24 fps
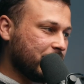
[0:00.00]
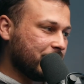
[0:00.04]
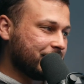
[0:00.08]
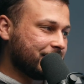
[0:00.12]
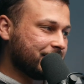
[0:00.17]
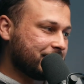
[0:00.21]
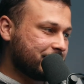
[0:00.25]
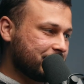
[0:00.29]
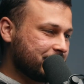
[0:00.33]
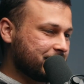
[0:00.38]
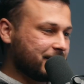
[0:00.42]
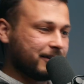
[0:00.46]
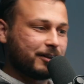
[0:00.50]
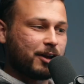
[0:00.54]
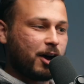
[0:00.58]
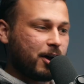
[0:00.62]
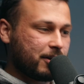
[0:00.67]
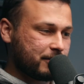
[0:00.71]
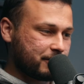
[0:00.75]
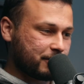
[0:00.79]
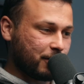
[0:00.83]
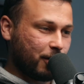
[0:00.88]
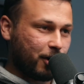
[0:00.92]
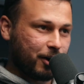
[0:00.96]
This is a
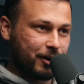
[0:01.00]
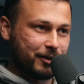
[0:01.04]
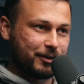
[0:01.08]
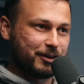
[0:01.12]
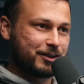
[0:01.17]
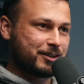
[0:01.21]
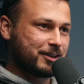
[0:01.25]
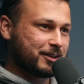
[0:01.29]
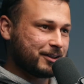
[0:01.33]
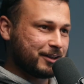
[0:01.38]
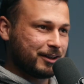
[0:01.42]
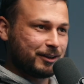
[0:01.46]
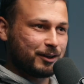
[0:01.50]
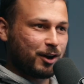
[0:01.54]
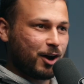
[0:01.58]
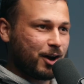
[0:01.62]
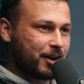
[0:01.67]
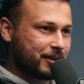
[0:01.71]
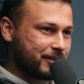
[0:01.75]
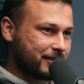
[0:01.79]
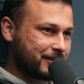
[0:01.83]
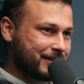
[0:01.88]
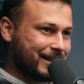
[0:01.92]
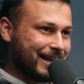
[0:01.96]
lost art. This is a
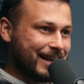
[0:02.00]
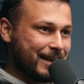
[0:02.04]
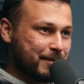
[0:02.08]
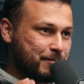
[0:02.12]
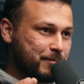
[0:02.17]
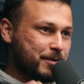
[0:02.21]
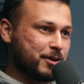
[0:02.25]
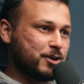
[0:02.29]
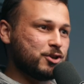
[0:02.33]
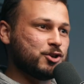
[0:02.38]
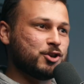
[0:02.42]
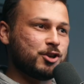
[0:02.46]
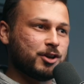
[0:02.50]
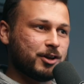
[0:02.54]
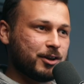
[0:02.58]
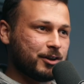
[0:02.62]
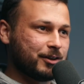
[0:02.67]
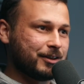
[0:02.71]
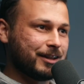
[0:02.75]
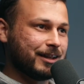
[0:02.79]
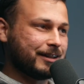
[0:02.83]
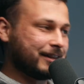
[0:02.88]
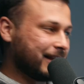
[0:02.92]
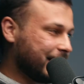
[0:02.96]
lost image
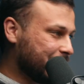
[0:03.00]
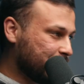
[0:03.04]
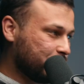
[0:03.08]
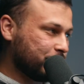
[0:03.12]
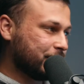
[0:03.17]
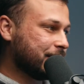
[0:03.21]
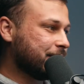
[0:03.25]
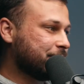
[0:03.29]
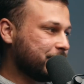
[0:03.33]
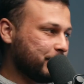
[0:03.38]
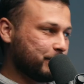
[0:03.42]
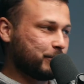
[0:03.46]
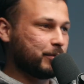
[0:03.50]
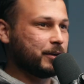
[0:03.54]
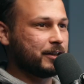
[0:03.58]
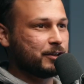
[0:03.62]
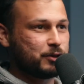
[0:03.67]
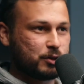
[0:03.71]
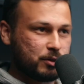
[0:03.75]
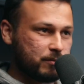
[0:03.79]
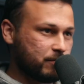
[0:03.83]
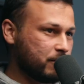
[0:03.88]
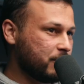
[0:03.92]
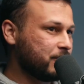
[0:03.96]
that they don't even put
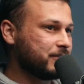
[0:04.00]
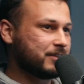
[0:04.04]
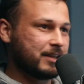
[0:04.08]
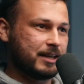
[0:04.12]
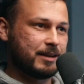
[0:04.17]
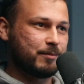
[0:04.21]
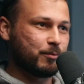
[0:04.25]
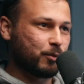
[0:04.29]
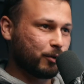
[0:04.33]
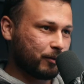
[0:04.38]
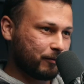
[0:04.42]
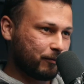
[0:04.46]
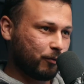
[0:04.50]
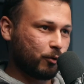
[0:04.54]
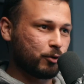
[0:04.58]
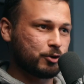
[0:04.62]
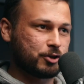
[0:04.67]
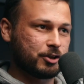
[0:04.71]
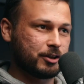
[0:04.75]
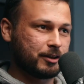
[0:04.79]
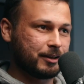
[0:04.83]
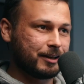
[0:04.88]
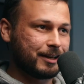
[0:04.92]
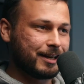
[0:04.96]
into movies anymore.
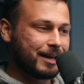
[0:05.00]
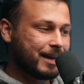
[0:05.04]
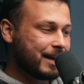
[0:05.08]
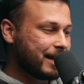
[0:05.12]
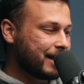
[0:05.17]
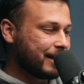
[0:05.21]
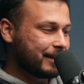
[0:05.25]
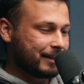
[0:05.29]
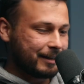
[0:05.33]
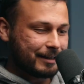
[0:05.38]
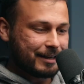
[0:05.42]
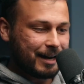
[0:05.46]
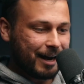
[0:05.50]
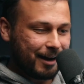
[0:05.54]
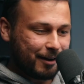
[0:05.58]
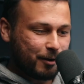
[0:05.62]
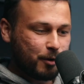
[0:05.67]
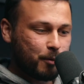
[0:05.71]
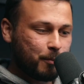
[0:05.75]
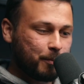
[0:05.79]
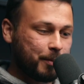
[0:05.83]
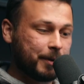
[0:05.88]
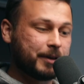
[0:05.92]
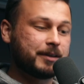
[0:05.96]
Unfortunately, the guy
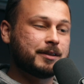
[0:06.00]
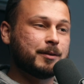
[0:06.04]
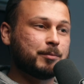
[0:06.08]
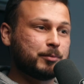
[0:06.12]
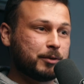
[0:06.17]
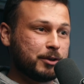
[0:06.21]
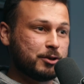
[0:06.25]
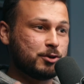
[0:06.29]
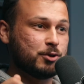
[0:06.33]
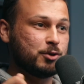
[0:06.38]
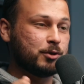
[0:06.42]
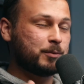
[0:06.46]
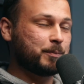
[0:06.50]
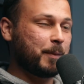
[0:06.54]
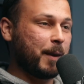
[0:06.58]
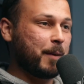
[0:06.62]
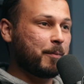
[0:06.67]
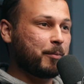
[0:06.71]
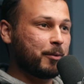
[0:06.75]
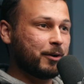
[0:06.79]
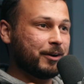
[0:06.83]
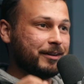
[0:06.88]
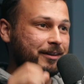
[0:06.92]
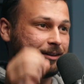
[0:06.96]
who picks up the
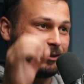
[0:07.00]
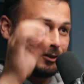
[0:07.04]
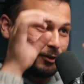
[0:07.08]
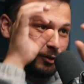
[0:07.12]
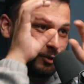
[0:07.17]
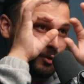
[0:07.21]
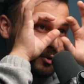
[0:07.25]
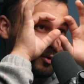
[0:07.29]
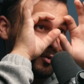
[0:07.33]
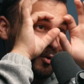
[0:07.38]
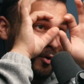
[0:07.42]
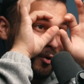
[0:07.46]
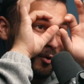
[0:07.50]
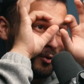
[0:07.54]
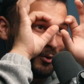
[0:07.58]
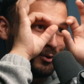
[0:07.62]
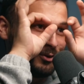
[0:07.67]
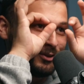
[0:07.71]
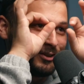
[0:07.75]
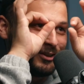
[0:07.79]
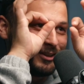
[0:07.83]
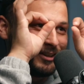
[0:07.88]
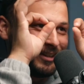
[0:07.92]
newspaper and there's two holes.